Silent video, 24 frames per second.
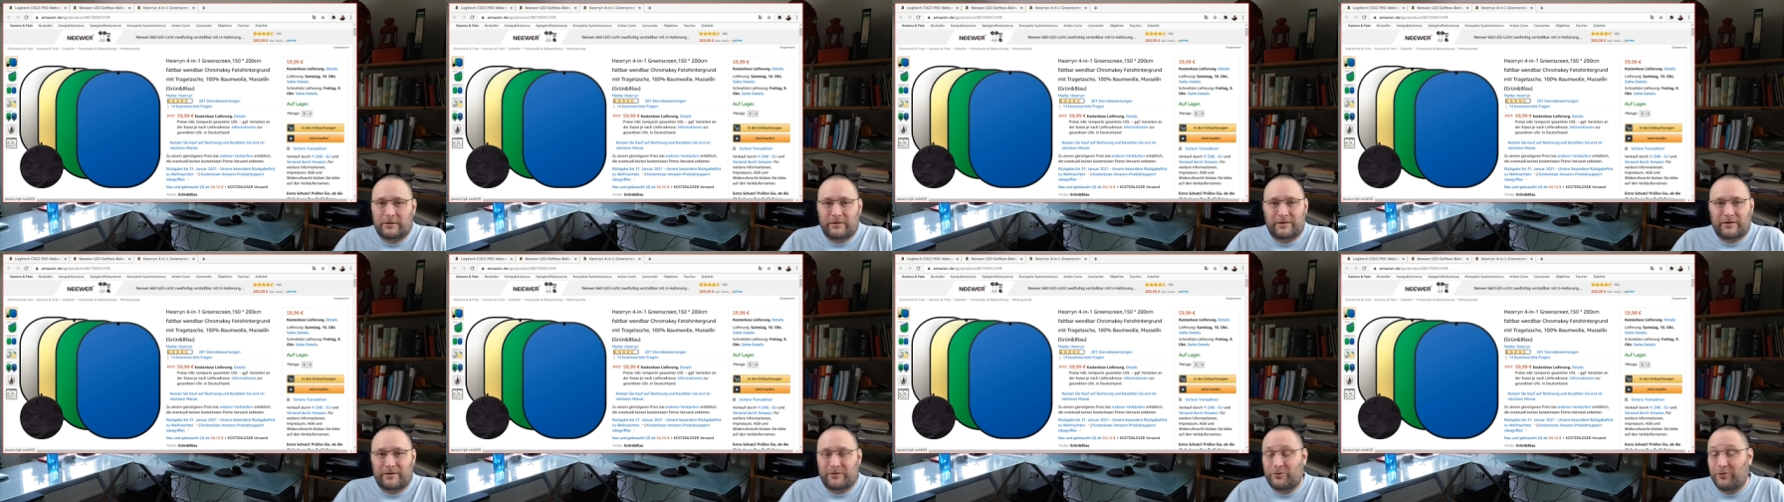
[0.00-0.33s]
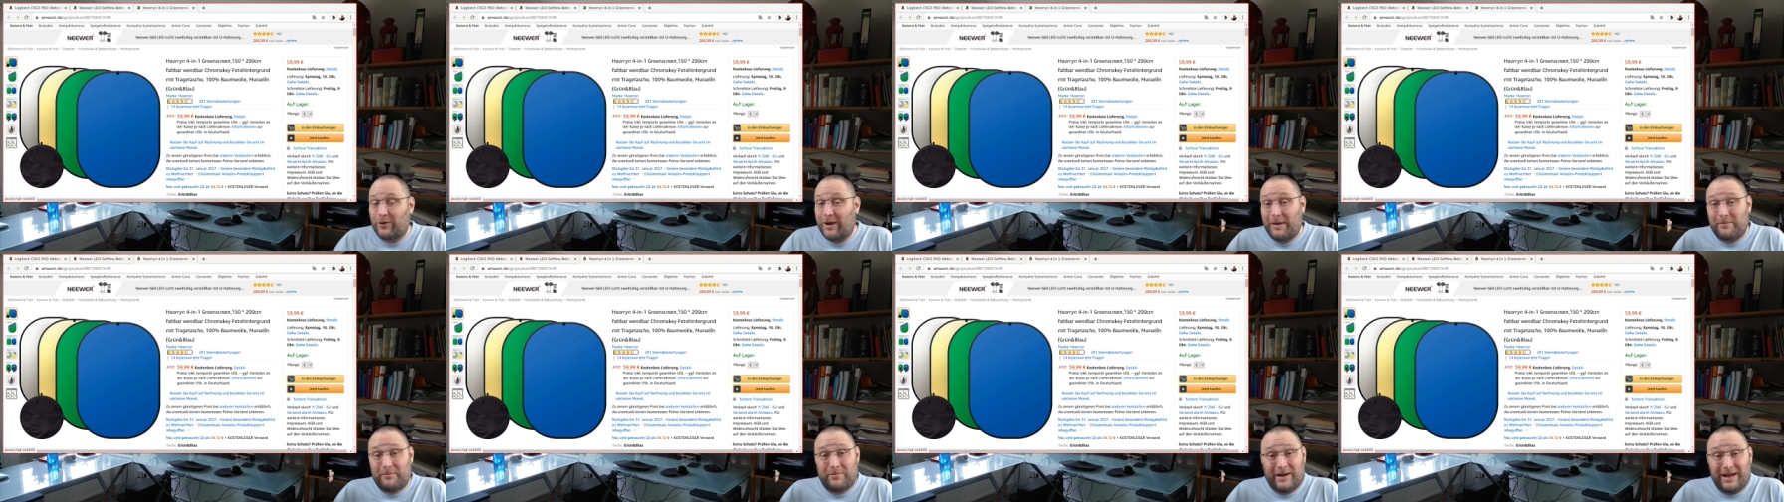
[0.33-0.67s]

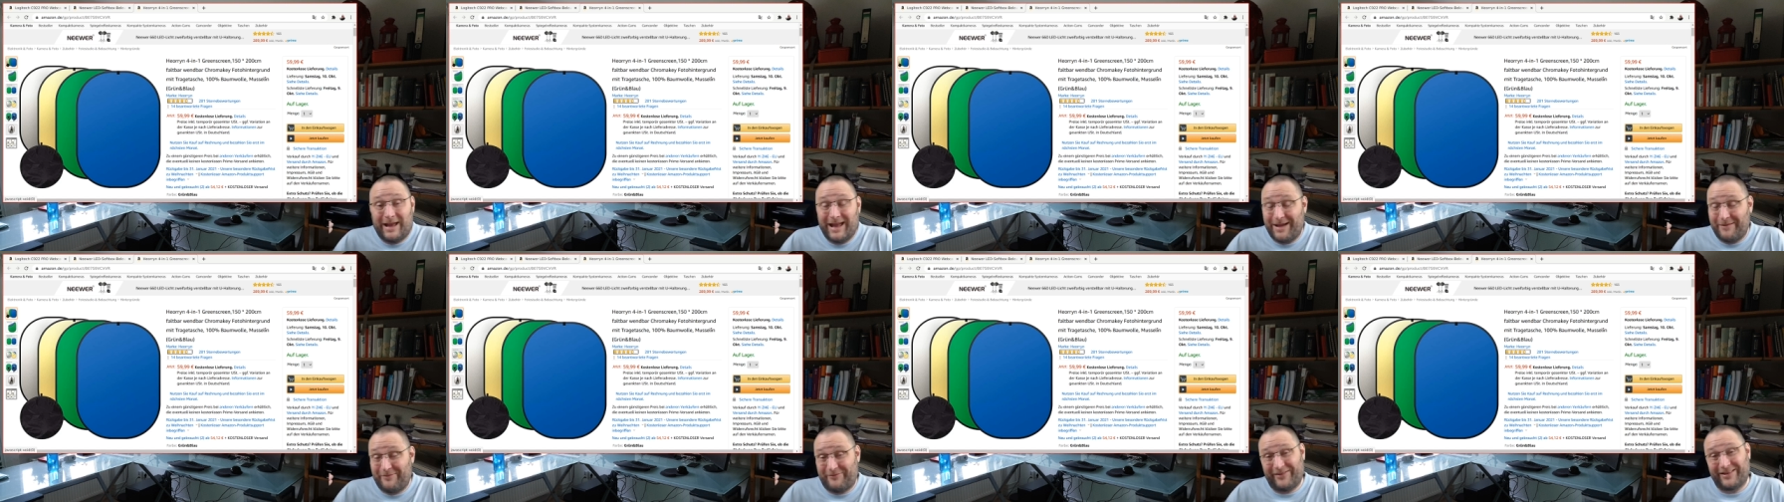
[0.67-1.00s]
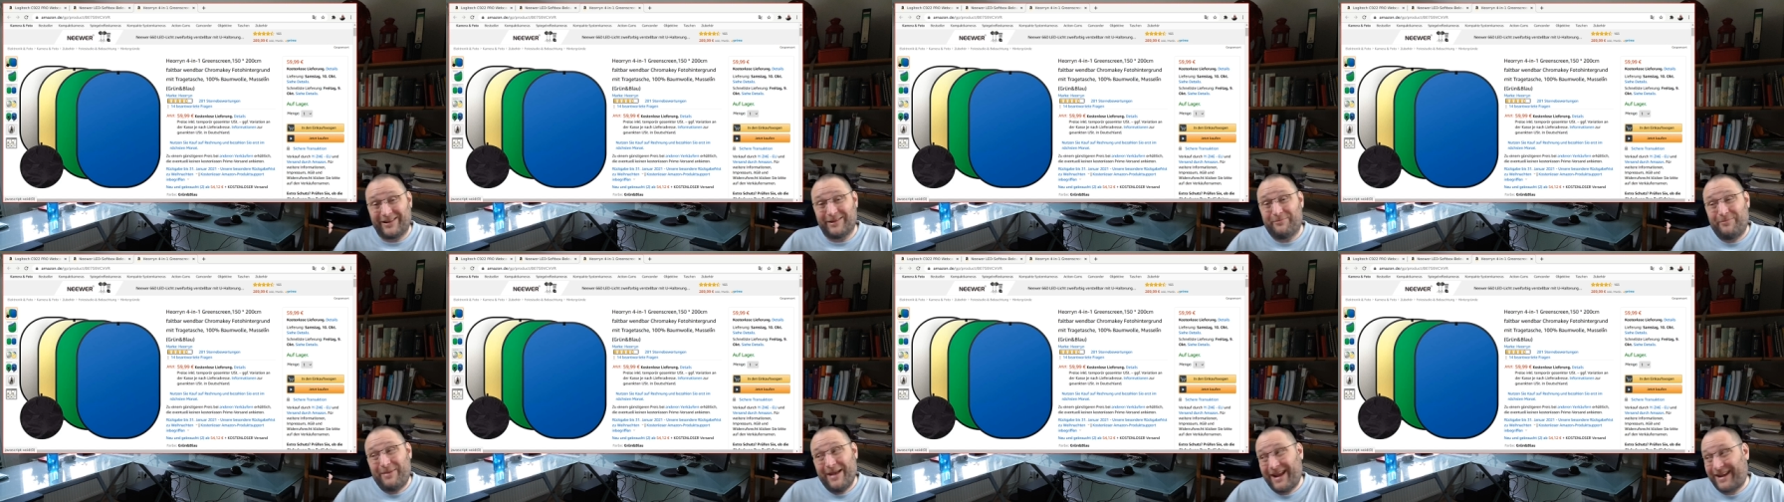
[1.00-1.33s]
crap I have
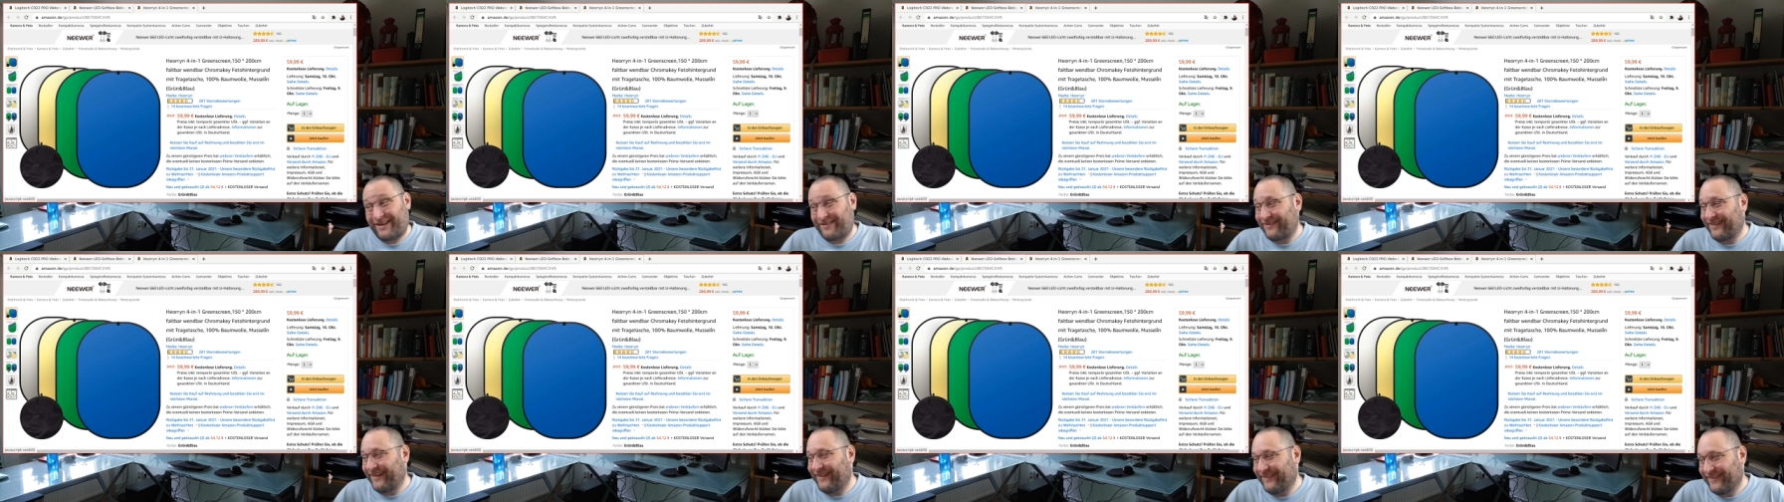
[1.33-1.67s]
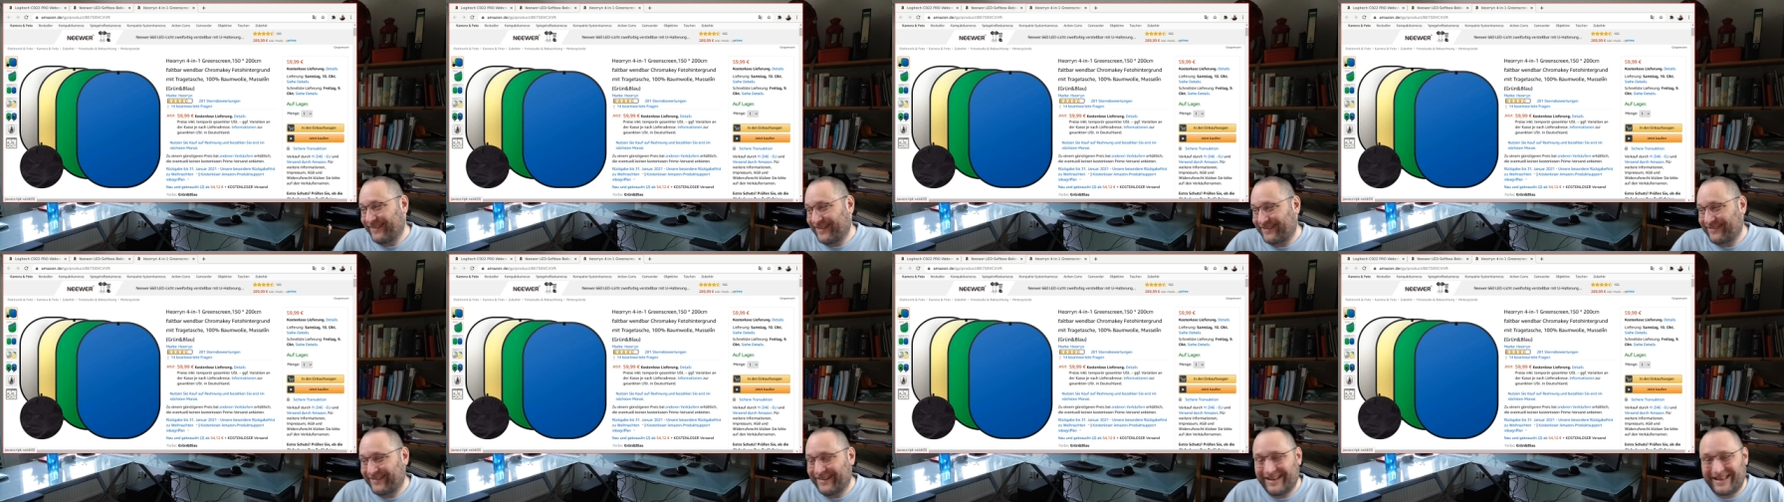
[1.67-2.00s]
in the
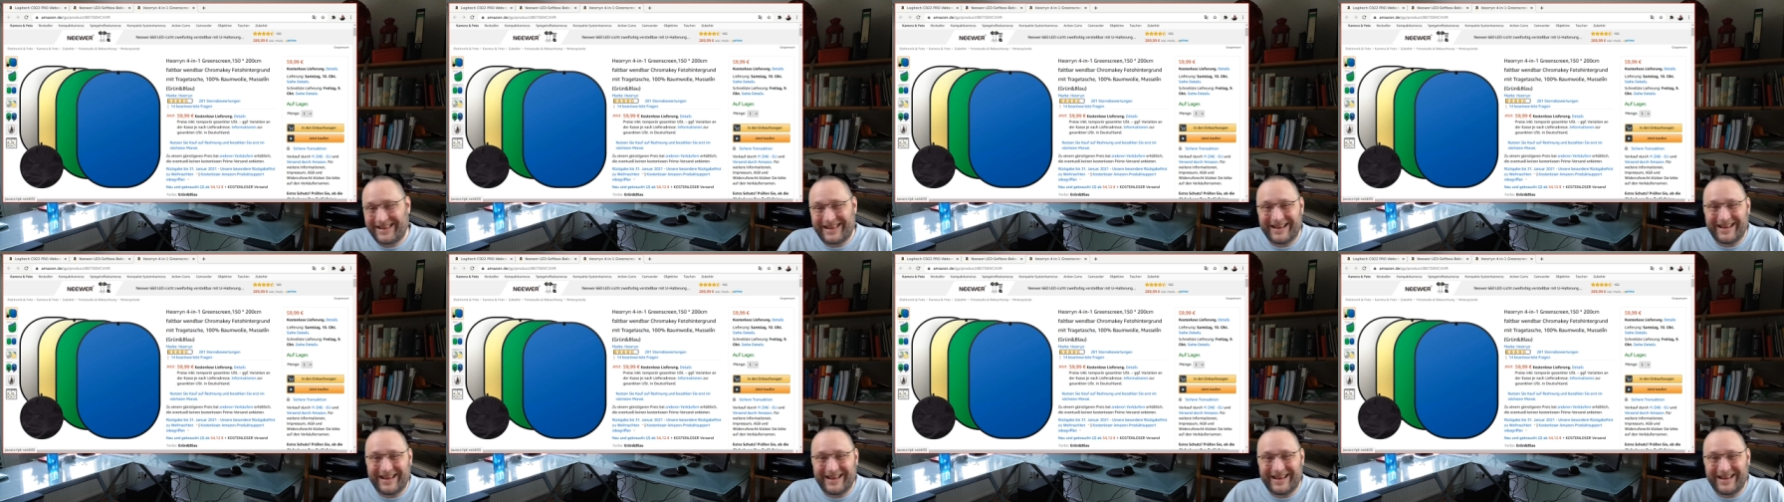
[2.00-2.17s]
background, right?